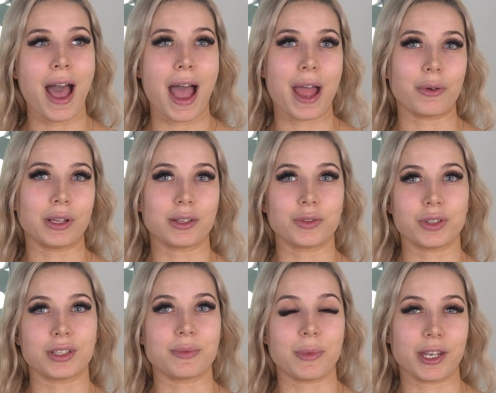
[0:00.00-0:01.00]
I really could
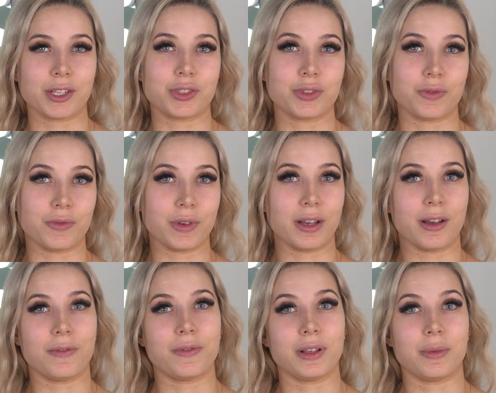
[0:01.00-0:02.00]
not manage to uh,
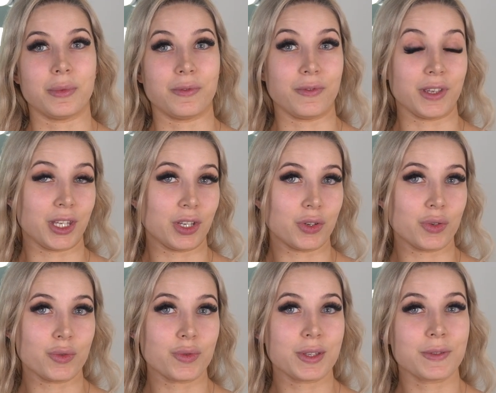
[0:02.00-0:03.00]
film
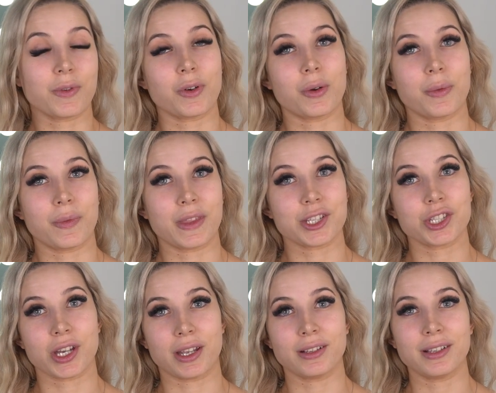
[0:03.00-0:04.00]
videos for this
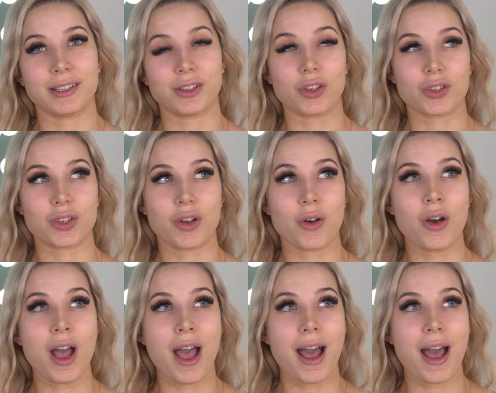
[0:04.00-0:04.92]
channel and also